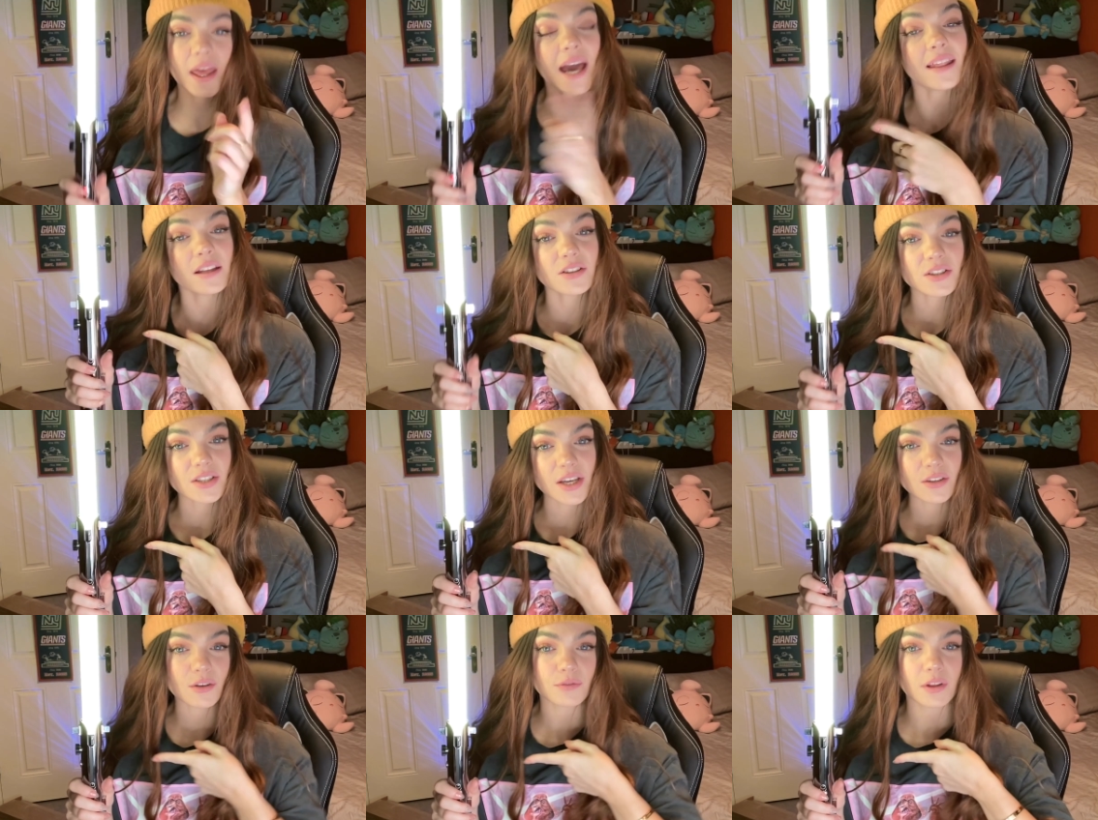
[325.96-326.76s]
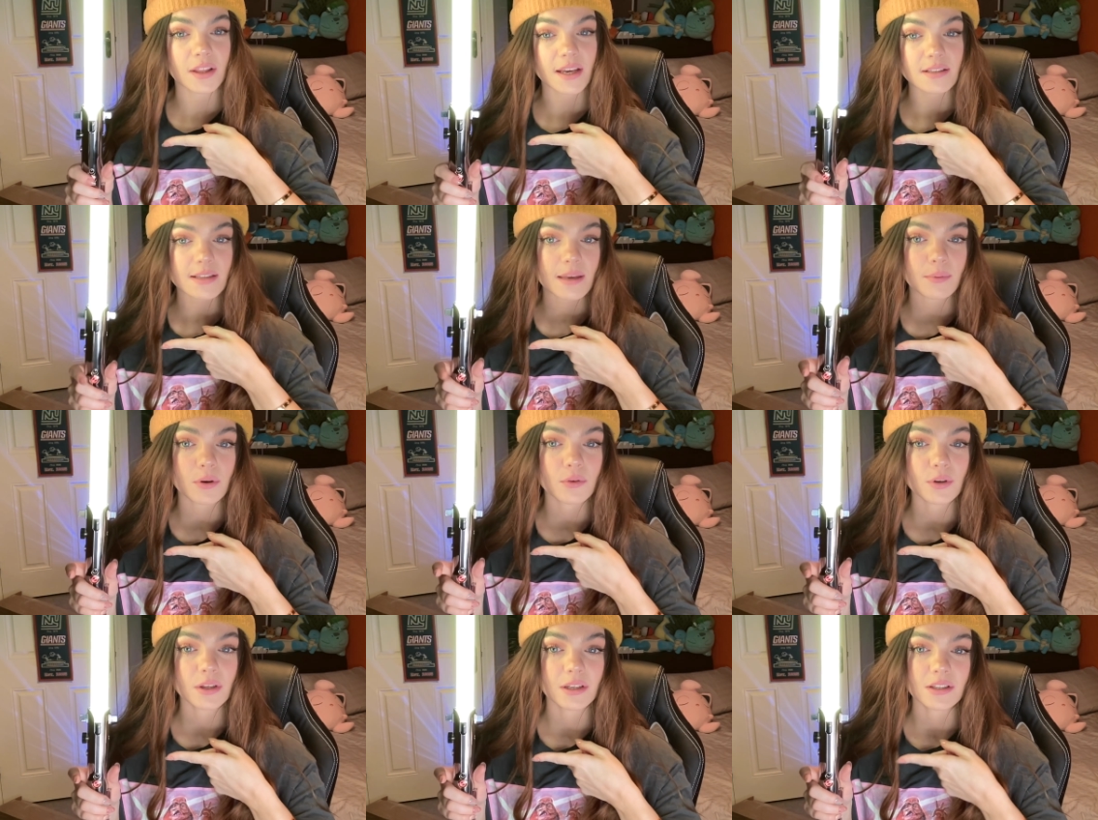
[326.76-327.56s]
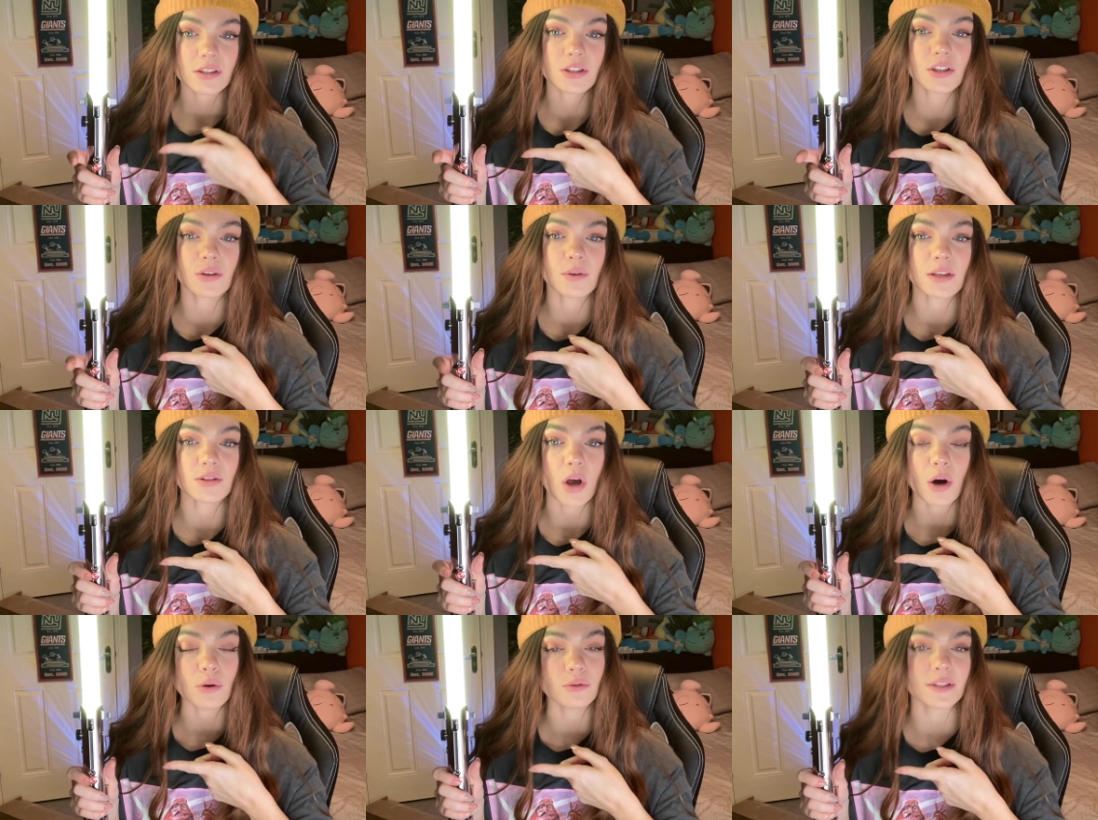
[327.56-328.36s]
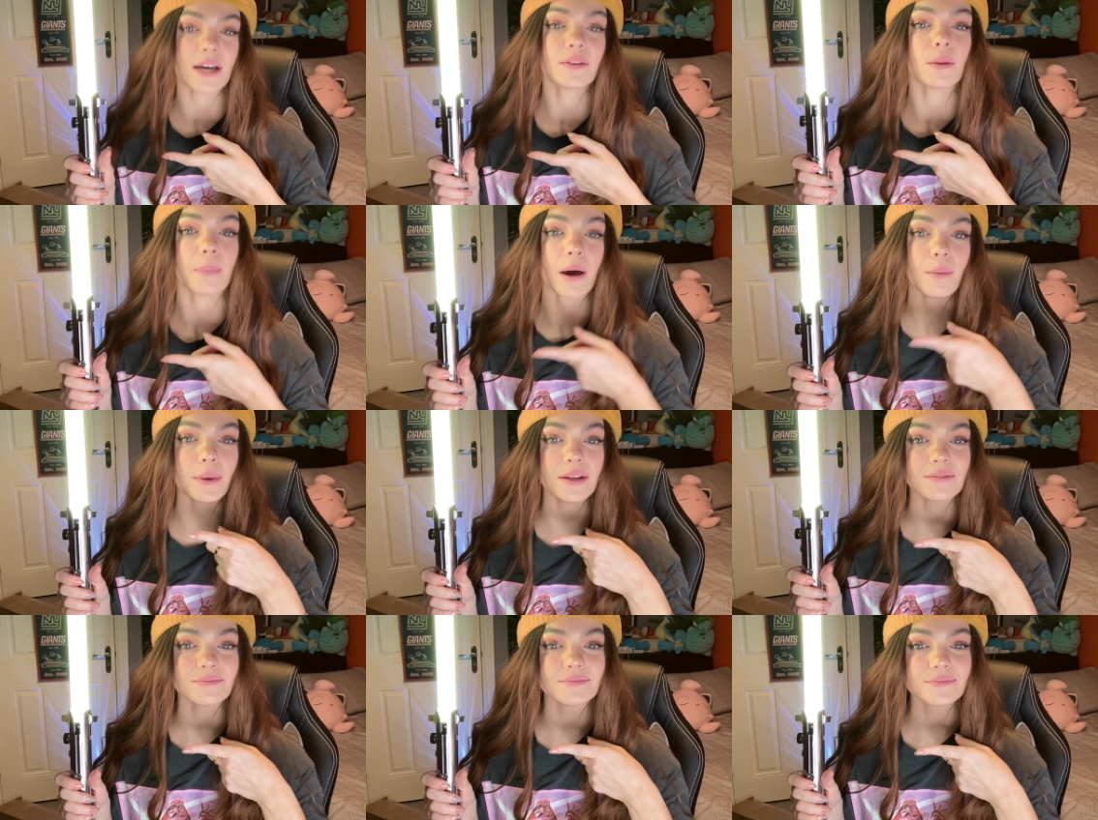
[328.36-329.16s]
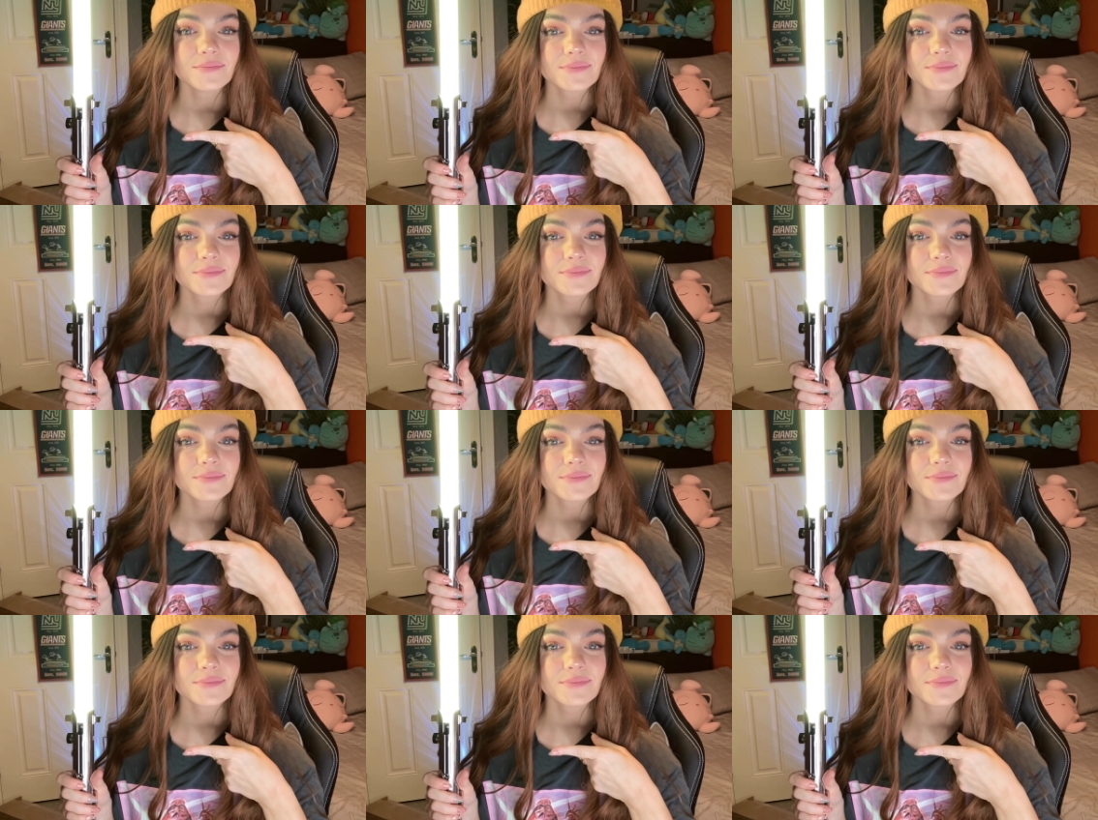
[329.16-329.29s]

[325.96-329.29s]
And then to turn off your lightsaber, all you need to do is hold down the power button.